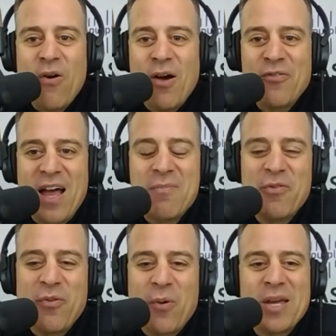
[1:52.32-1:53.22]
offline
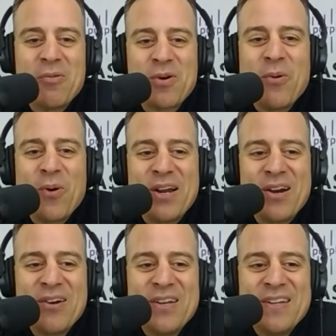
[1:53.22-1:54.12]
before we hit record
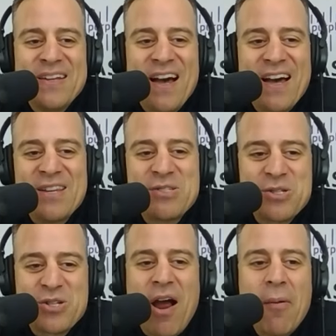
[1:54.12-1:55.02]
here, uh, this
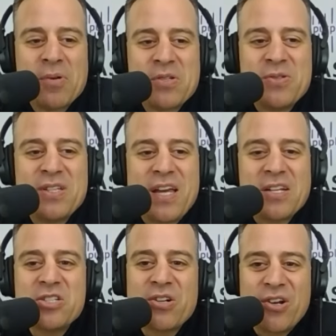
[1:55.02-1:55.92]
is your opportunity to
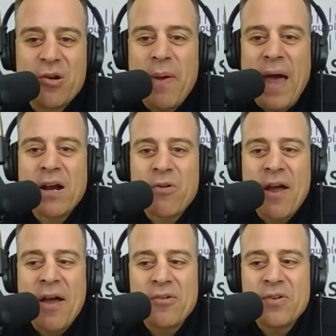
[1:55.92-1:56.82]
kind of share your
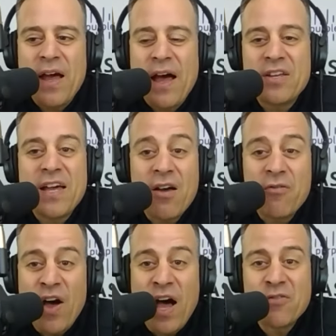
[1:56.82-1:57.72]
background, how you got
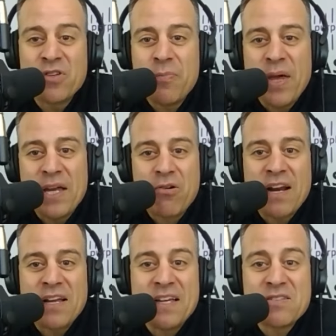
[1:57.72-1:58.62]
involved in the
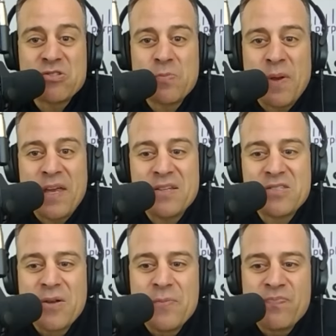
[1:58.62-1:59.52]
pancreatic cancer
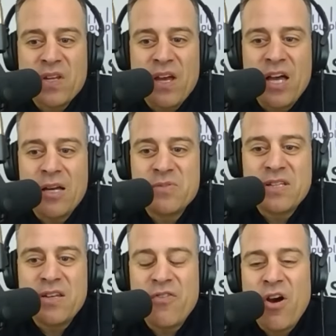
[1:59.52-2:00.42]
space, uh,
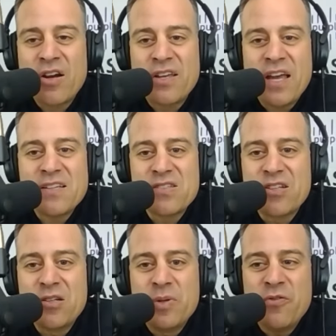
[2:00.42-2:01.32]
to give our guests a
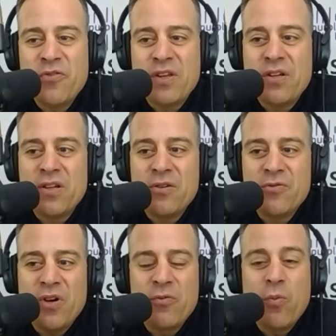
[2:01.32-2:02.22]
little bit of feel
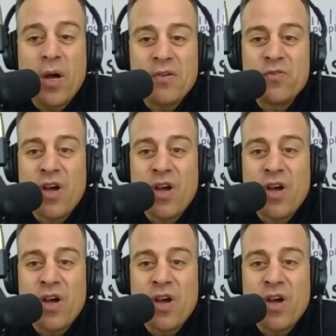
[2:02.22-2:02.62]
of, of what you've